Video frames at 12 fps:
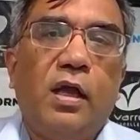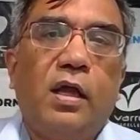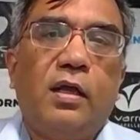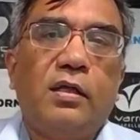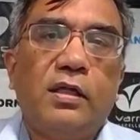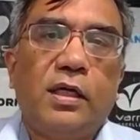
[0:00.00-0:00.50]

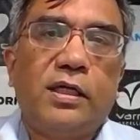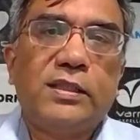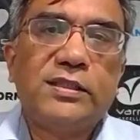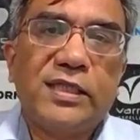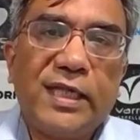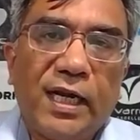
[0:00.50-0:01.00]
So
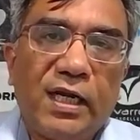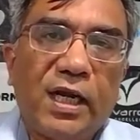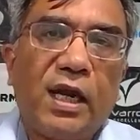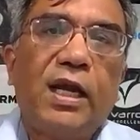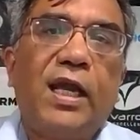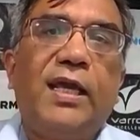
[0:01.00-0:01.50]
data
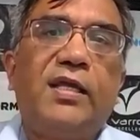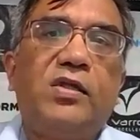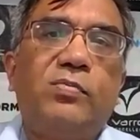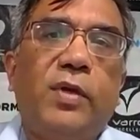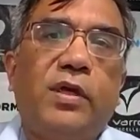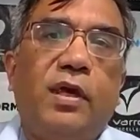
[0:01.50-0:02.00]
lake is
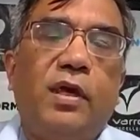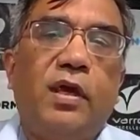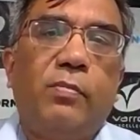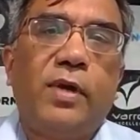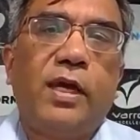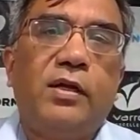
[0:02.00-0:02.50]
picking
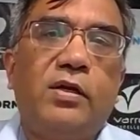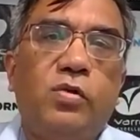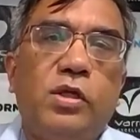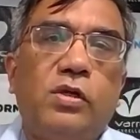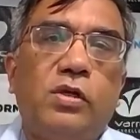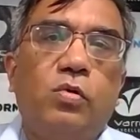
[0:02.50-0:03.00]
up, and you
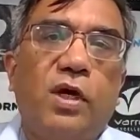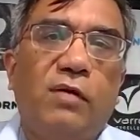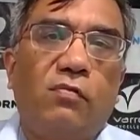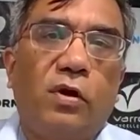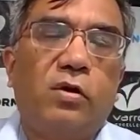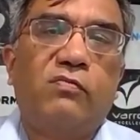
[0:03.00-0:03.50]
need to have a
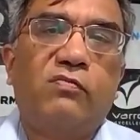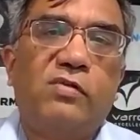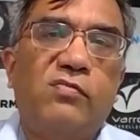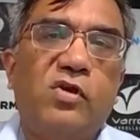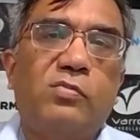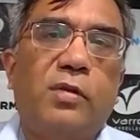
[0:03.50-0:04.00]
lot of
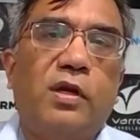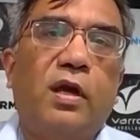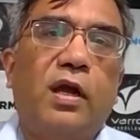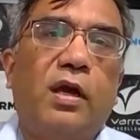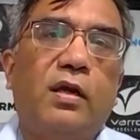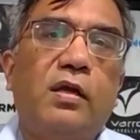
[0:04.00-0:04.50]
investment
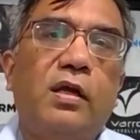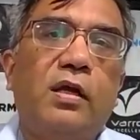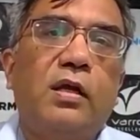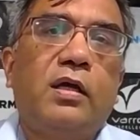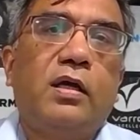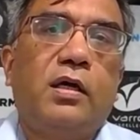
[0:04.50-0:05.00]
done
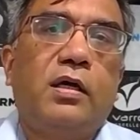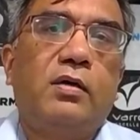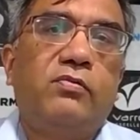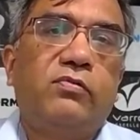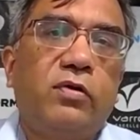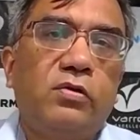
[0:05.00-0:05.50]

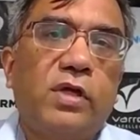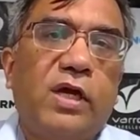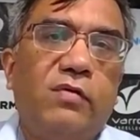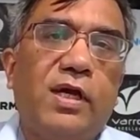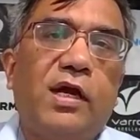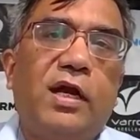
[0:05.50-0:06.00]
for
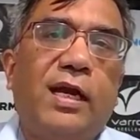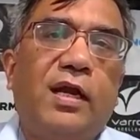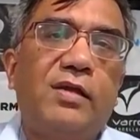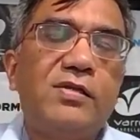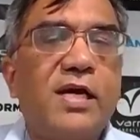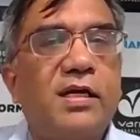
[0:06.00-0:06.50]
having a data
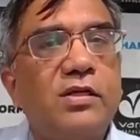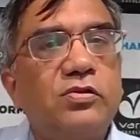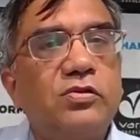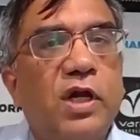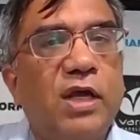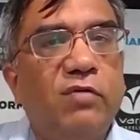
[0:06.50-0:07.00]
scientist or
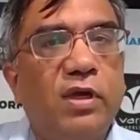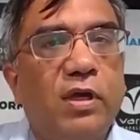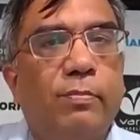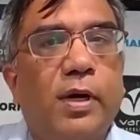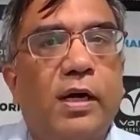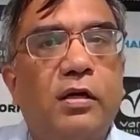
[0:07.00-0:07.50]
having a
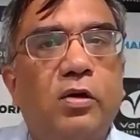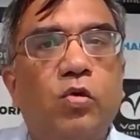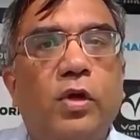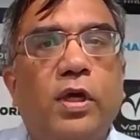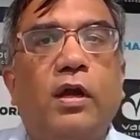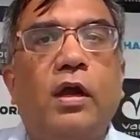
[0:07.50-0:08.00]
partner who
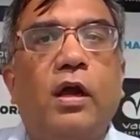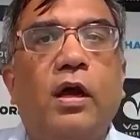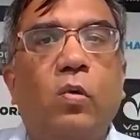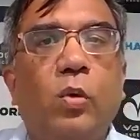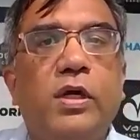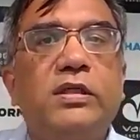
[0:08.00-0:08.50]
can
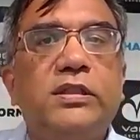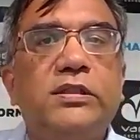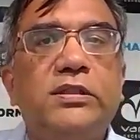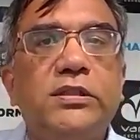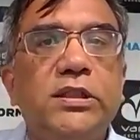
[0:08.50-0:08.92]
convert this